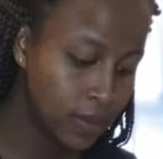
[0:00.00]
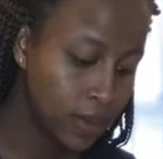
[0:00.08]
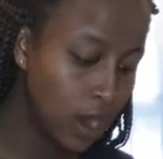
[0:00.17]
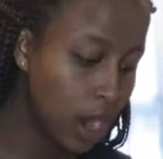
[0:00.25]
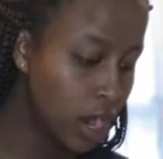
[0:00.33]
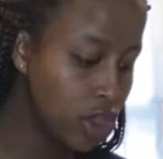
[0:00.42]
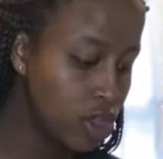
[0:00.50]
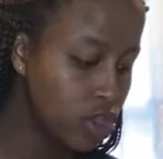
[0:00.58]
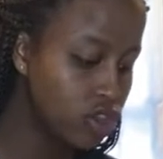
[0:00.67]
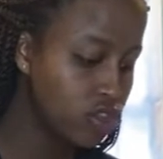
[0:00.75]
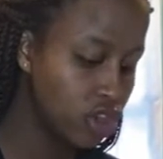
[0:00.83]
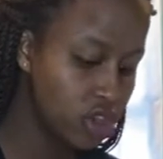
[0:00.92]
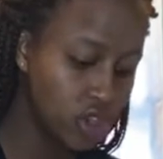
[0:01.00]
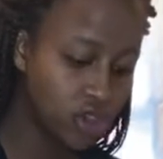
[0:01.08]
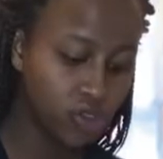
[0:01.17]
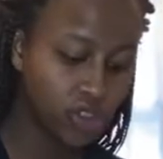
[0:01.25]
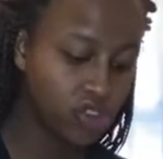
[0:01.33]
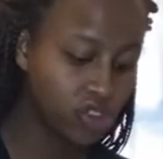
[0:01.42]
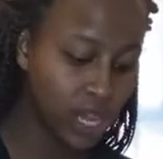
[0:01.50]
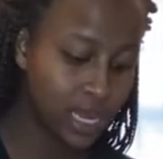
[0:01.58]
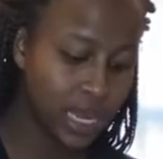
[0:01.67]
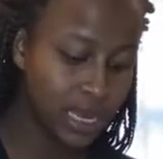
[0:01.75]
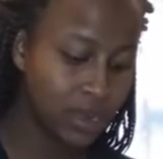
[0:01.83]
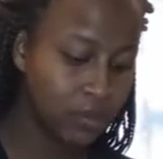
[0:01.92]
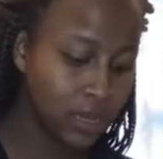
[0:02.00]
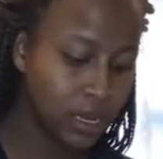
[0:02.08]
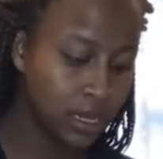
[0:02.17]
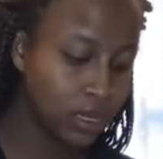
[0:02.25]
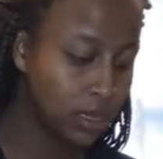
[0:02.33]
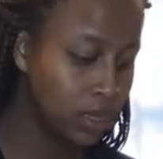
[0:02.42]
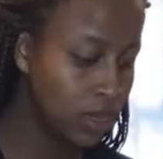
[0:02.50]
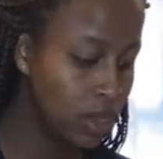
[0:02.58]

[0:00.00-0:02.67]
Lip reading: or you could do a straight line in the middle,